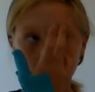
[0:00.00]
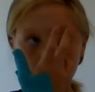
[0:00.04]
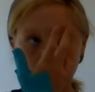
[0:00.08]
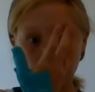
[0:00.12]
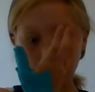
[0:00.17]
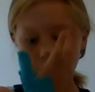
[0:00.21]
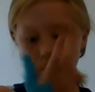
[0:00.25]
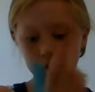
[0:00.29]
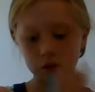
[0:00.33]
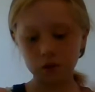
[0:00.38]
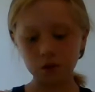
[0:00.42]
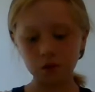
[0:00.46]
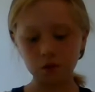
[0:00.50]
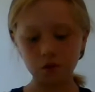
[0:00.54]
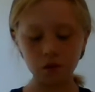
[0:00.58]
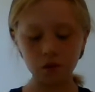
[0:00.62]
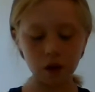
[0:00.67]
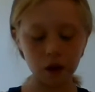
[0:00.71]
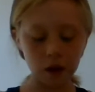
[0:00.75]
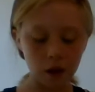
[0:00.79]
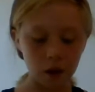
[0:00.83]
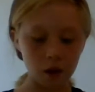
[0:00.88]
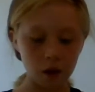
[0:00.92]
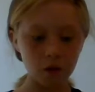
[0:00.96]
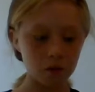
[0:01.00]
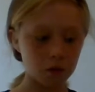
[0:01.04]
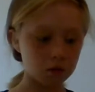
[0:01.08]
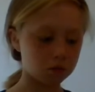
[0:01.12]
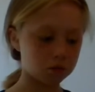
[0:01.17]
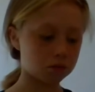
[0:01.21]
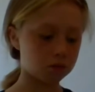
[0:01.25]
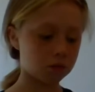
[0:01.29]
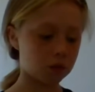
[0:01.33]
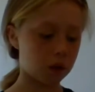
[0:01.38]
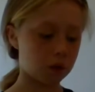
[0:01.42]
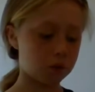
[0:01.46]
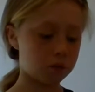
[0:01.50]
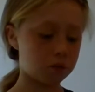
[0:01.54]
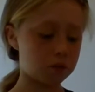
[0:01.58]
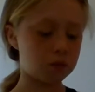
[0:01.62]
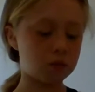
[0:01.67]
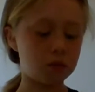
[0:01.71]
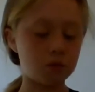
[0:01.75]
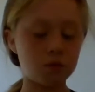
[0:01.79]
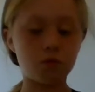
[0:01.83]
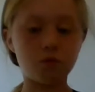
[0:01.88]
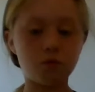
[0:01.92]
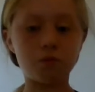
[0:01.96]
All right, so now I'm,
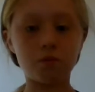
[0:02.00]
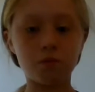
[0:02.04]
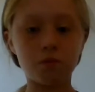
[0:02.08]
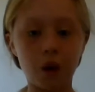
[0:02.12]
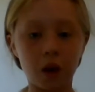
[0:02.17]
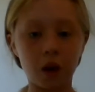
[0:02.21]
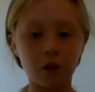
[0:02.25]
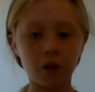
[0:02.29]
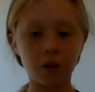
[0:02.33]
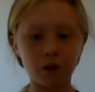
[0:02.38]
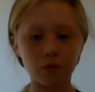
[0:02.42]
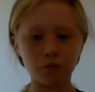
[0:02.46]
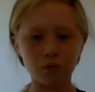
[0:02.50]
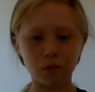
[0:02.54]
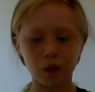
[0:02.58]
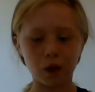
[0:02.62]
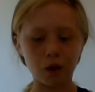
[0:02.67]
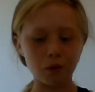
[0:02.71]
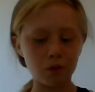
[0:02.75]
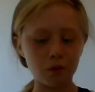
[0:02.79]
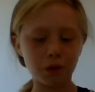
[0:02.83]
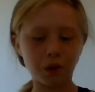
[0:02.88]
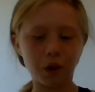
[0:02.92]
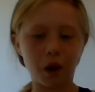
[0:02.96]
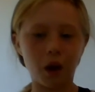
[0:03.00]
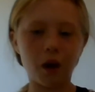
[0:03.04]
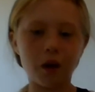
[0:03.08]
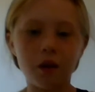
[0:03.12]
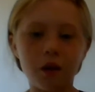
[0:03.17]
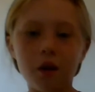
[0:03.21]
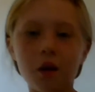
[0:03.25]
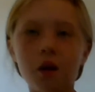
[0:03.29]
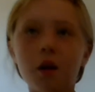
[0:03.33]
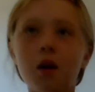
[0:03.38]
I'm I think I'm done with that,